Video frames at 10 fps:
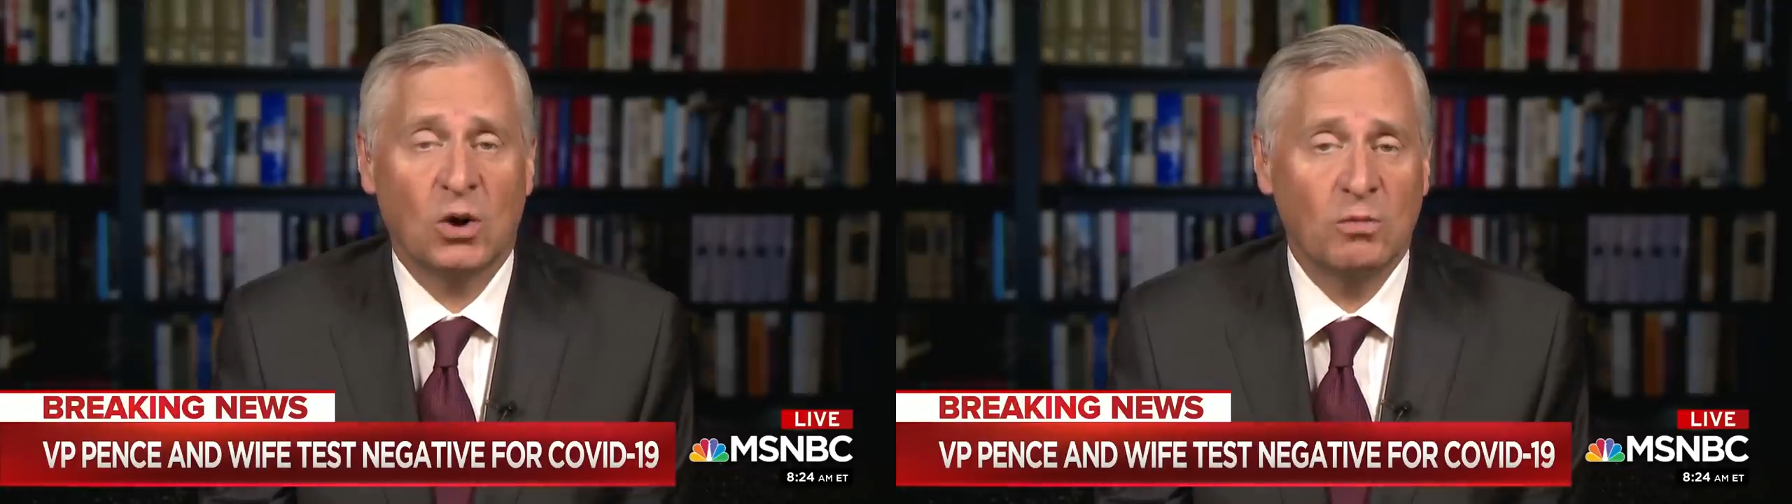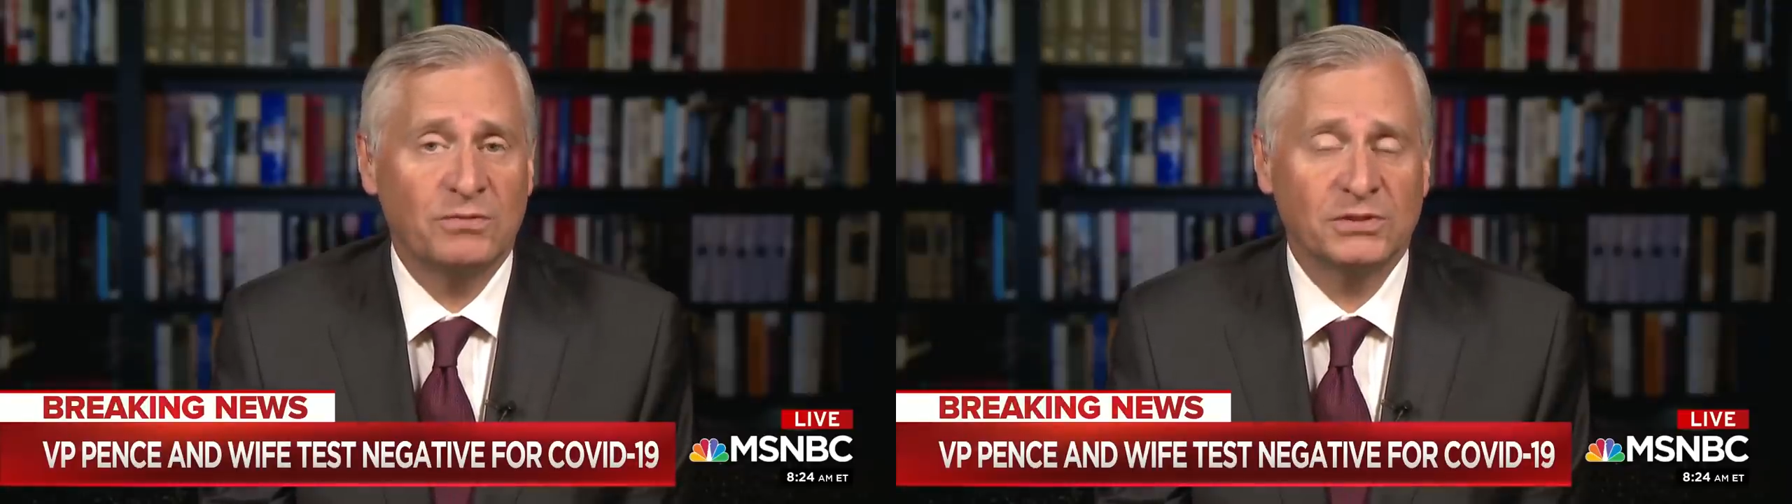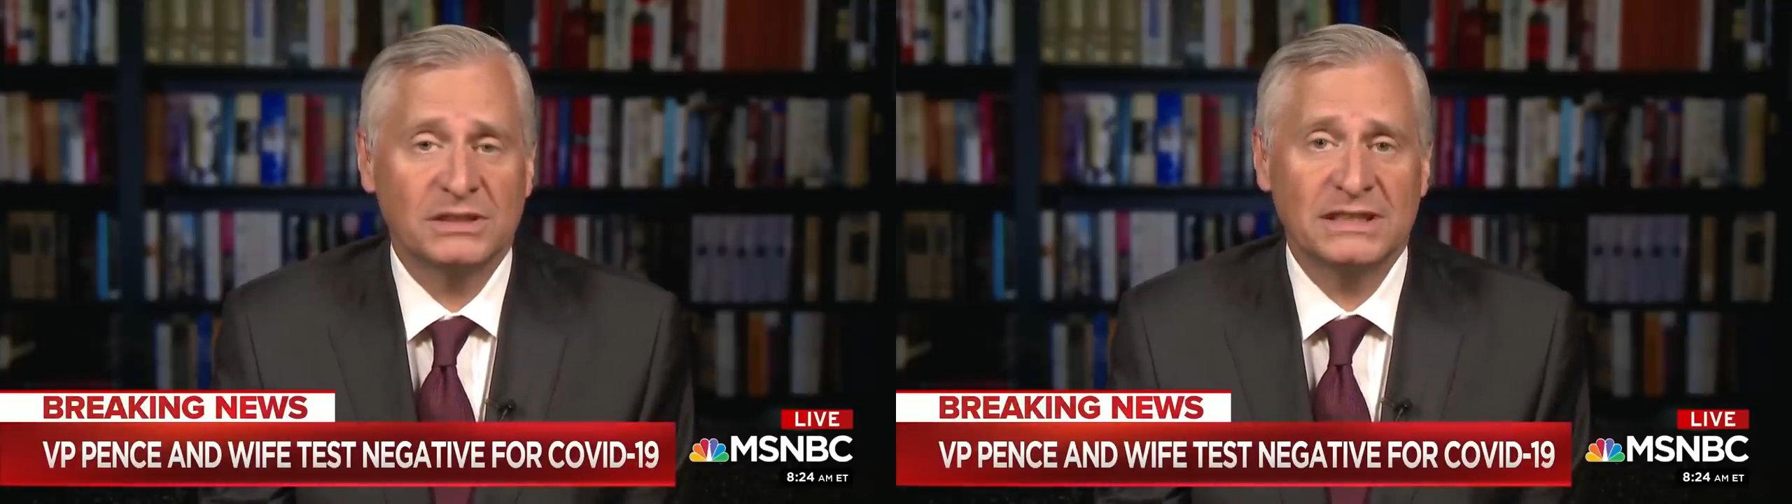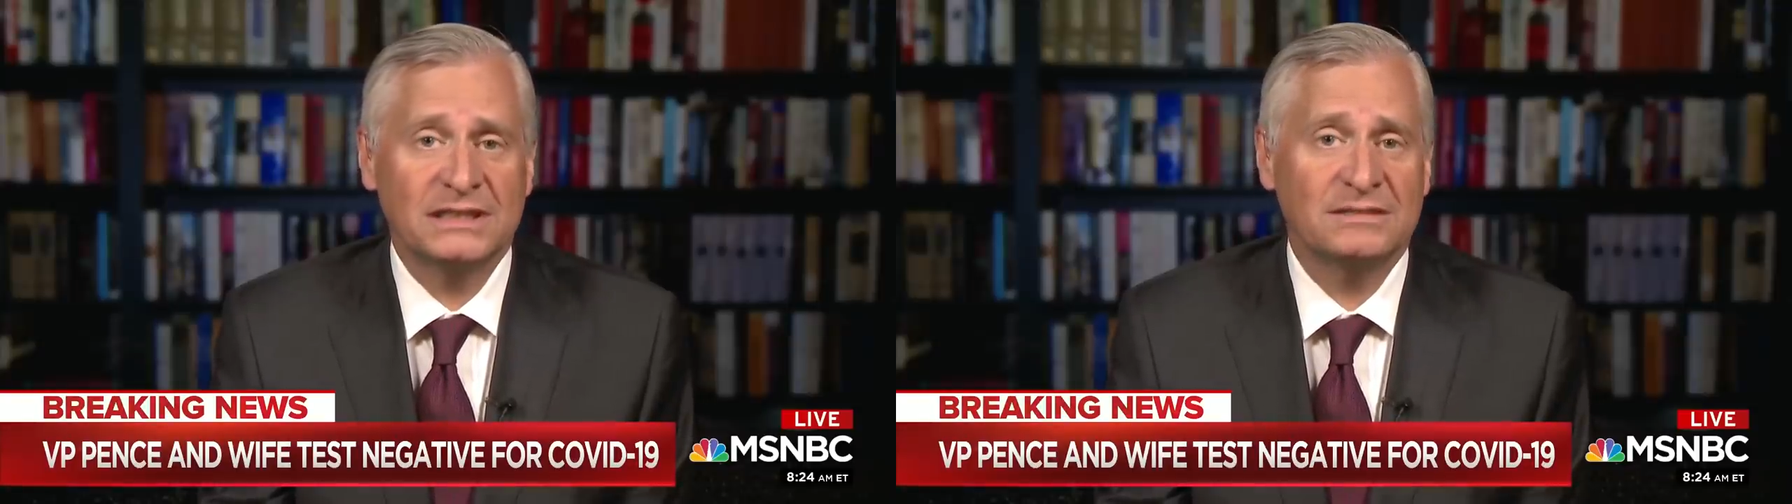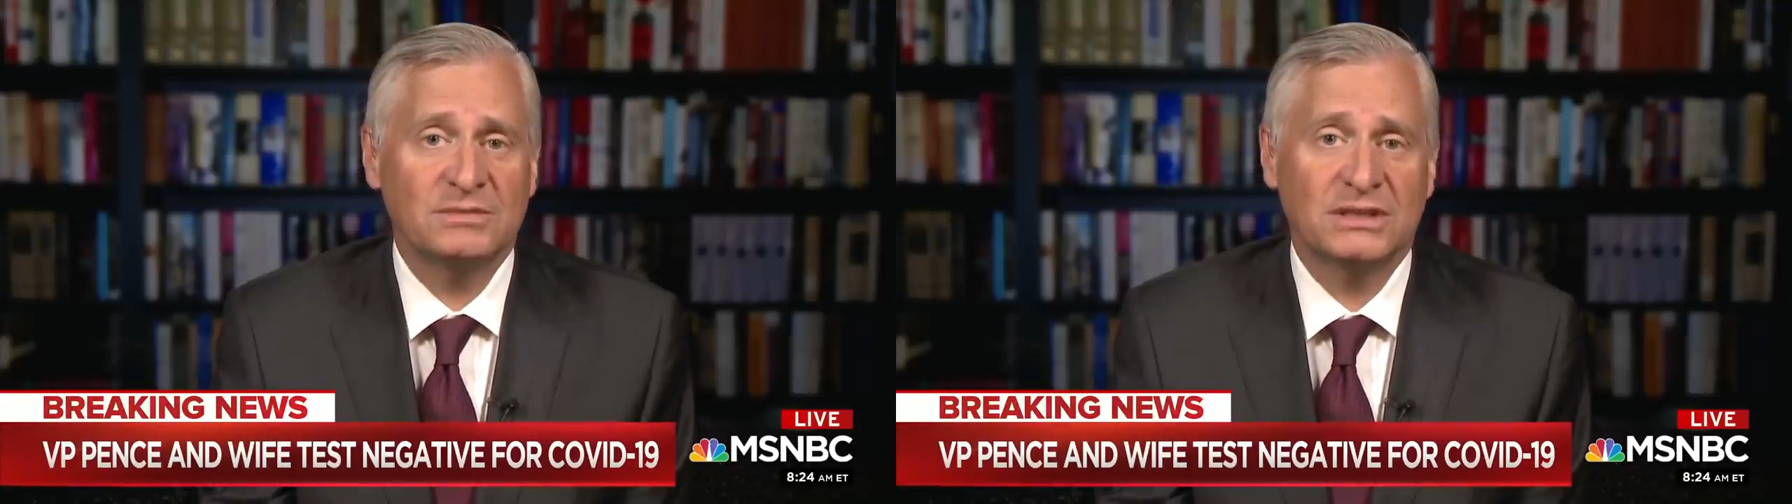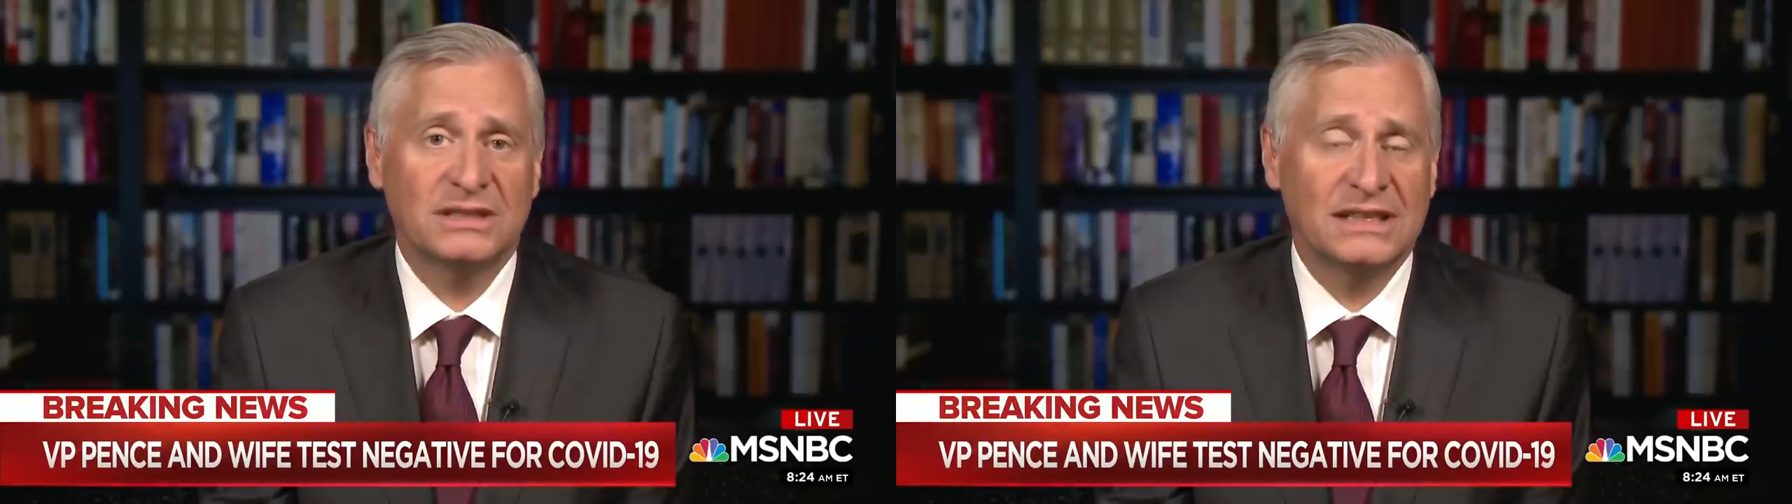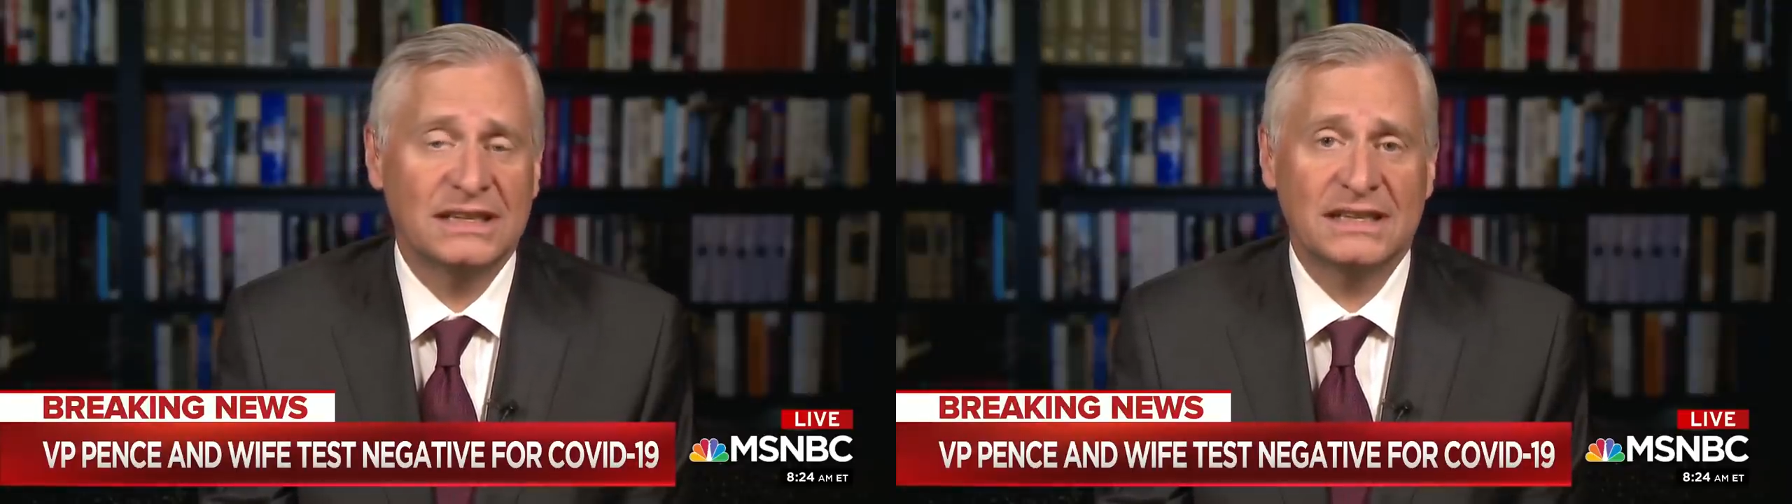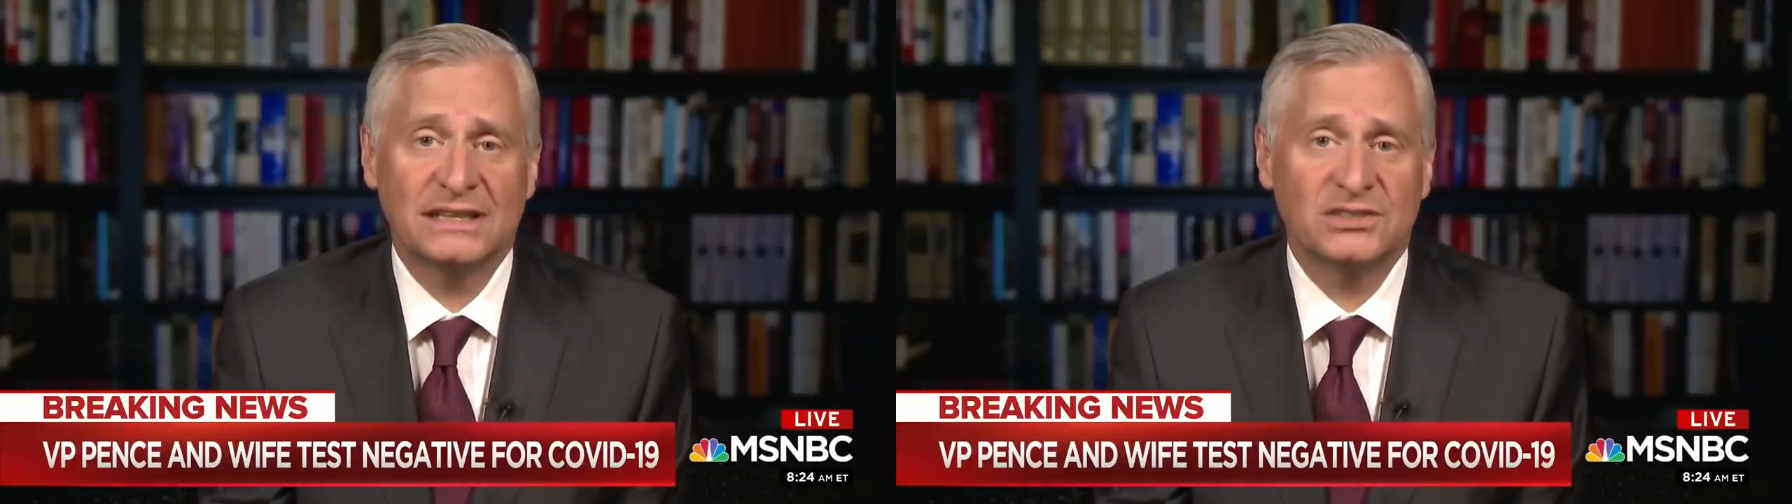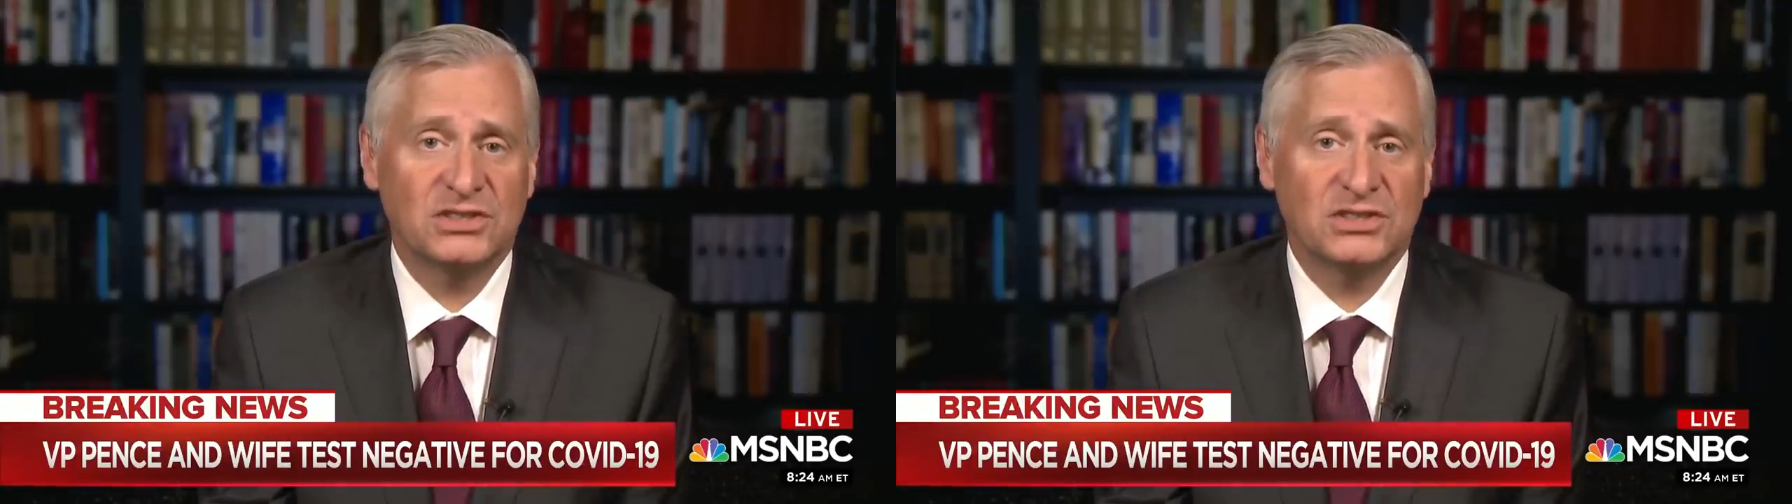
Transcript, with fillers: hopefully getting,